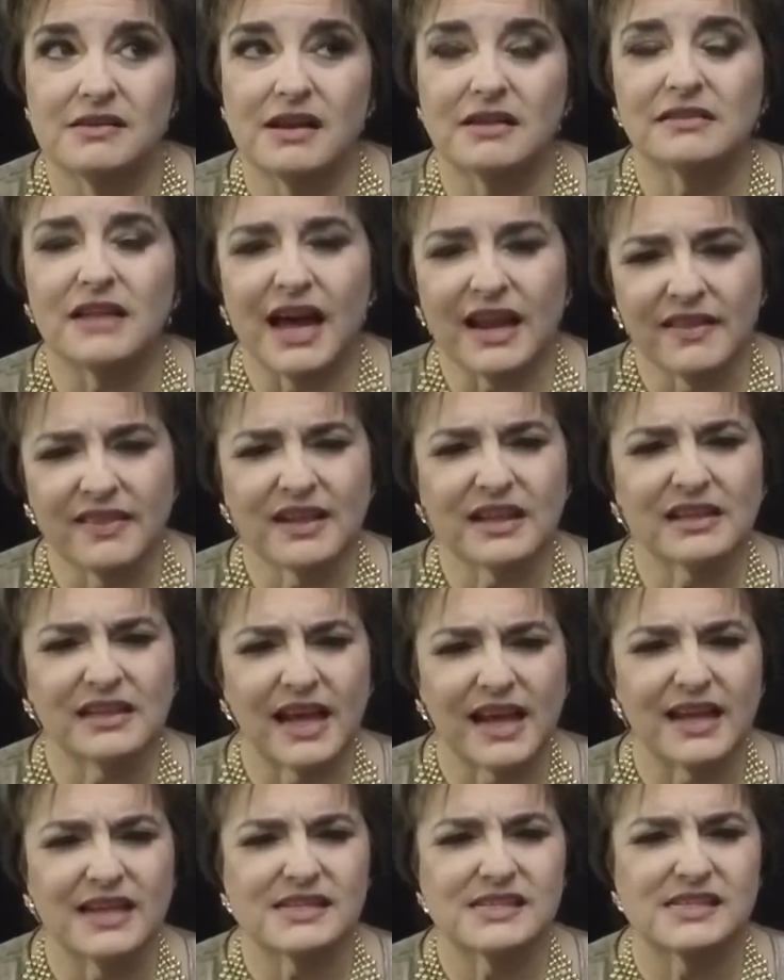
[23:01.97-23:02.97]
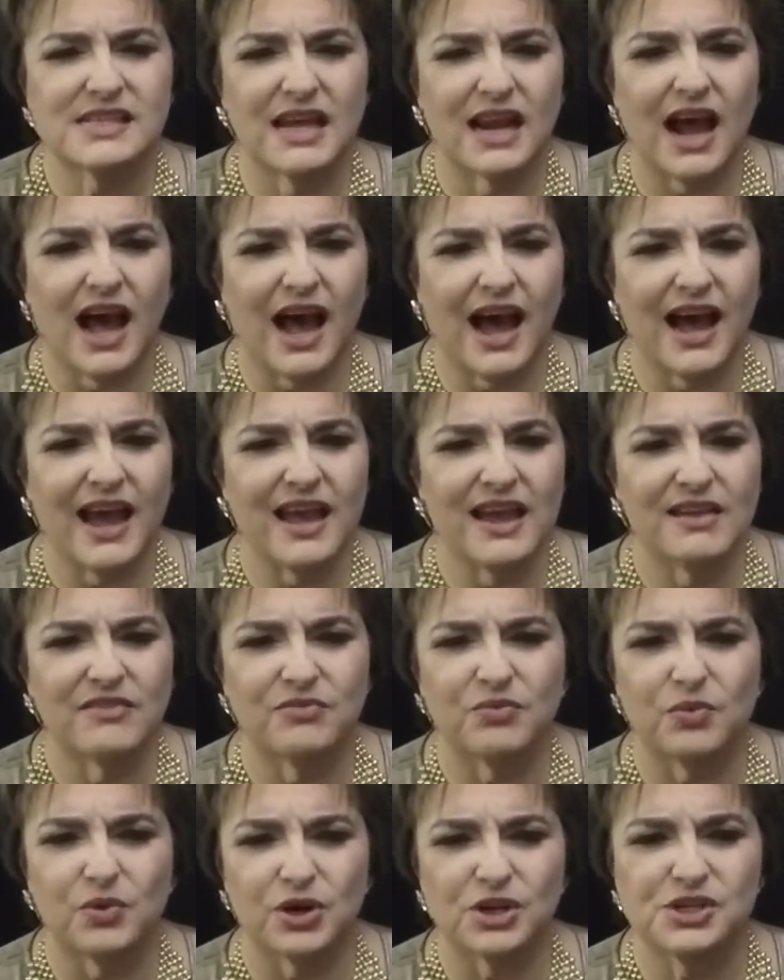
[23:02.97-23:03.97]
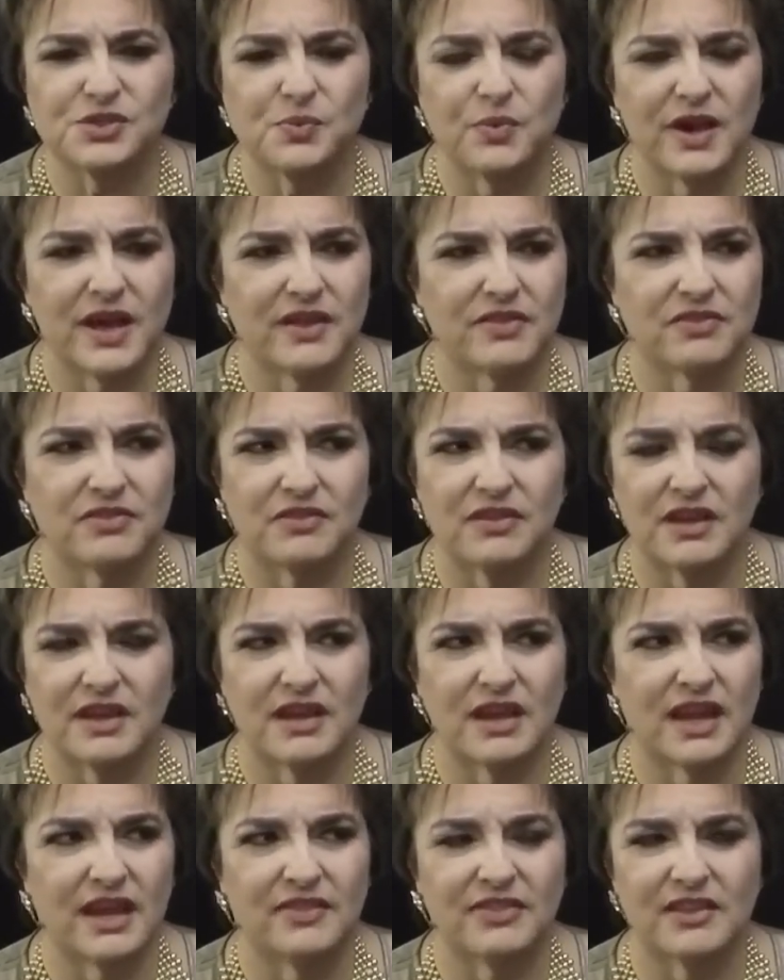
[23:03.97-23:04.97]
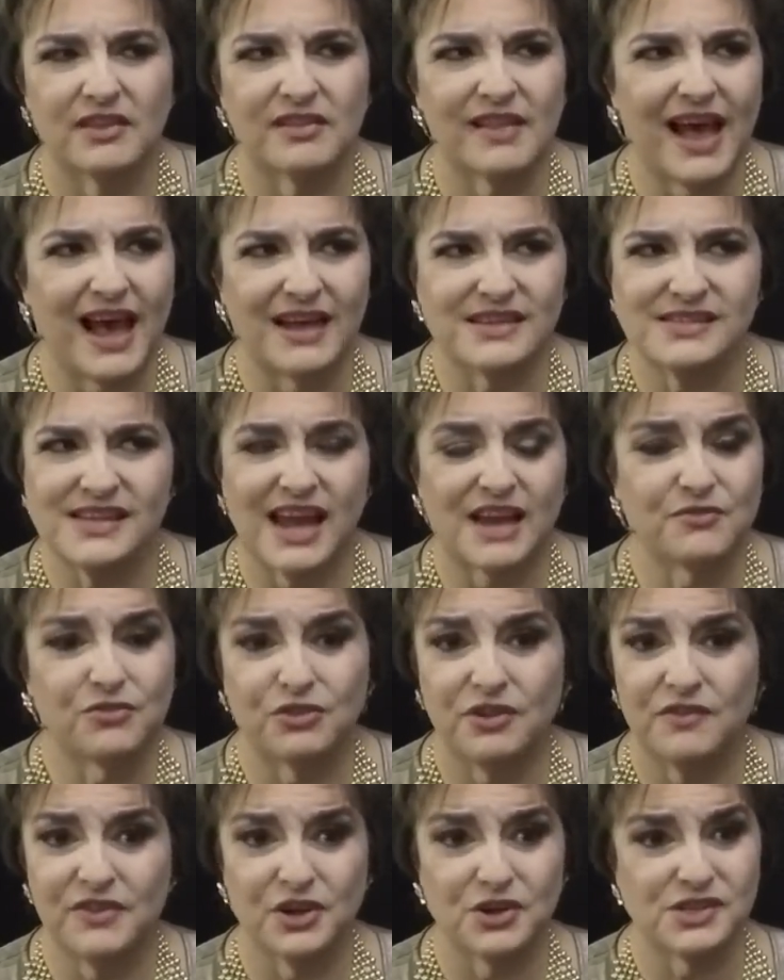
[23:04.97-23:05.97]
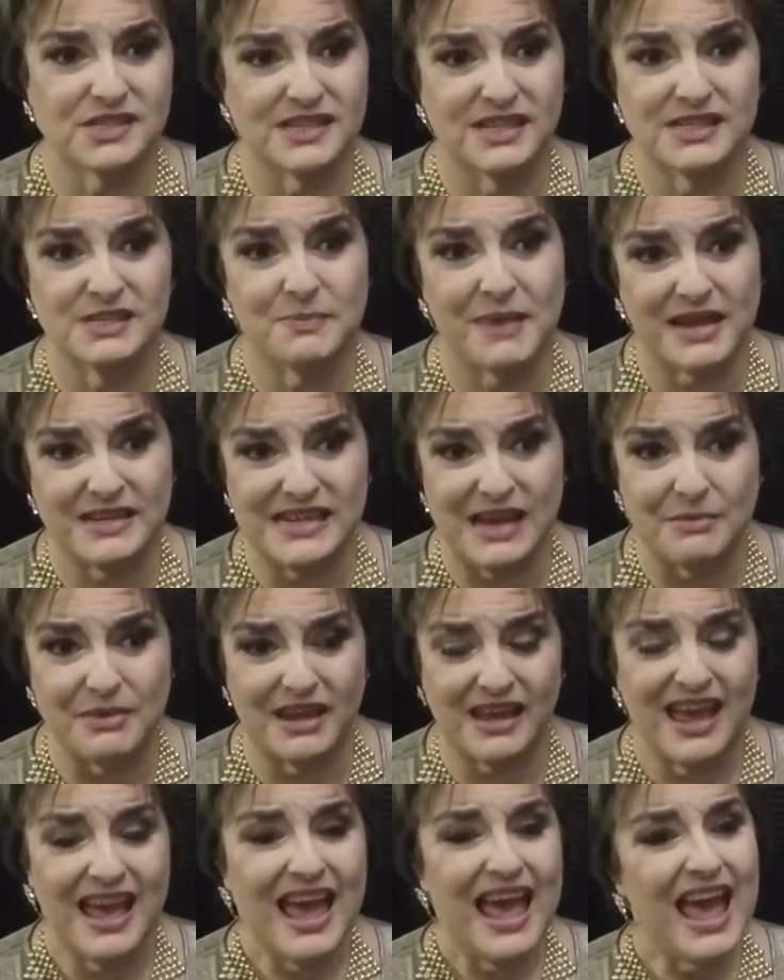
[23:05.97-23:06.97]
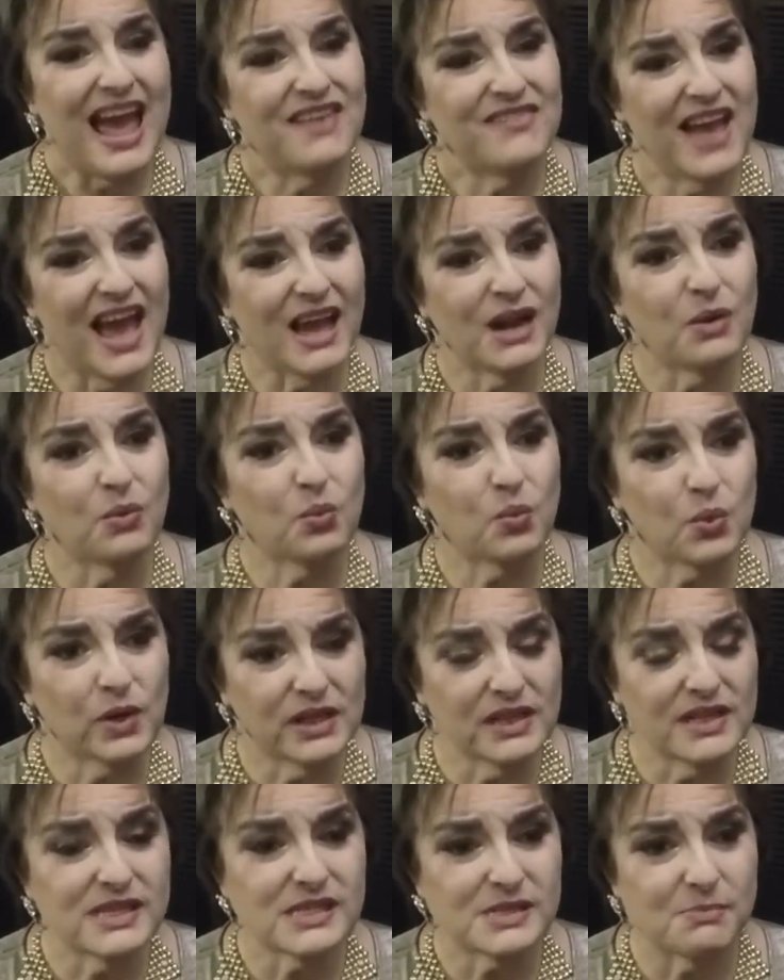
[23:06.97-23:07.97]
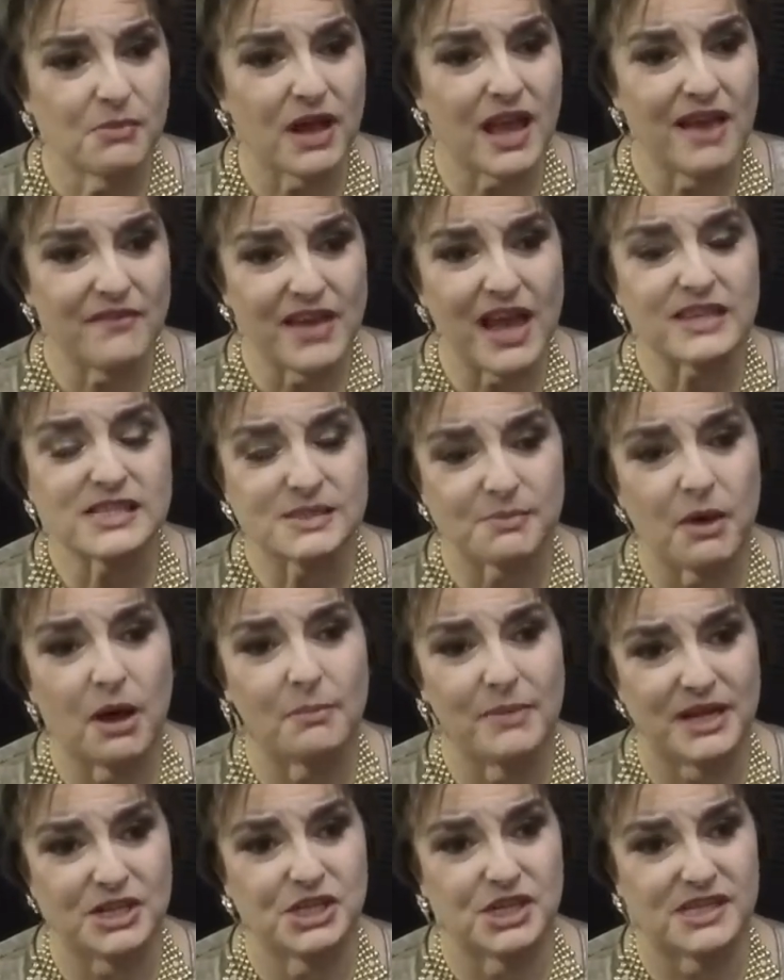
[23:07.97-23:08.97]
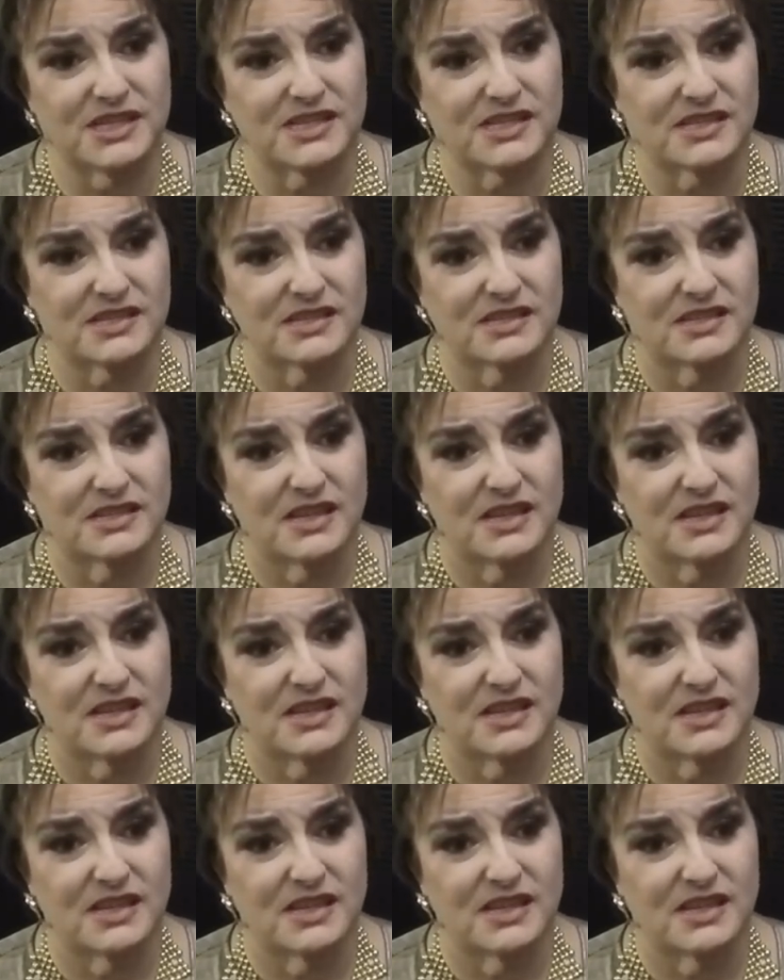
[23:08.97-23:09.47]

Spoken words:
a lot of the clients that I have worked with in the last handful of years since pandemic have had have had small budgets.